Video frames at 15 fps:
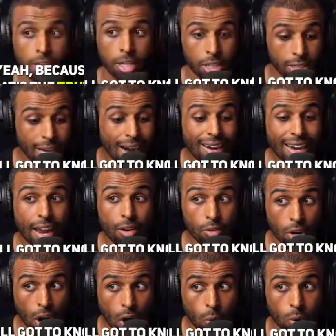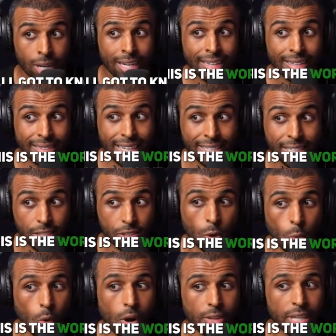Y'all got to know this is the
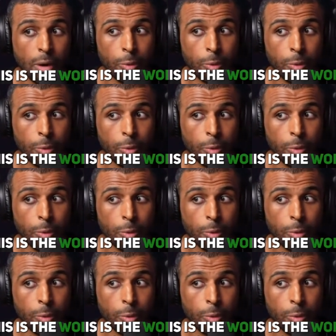world that we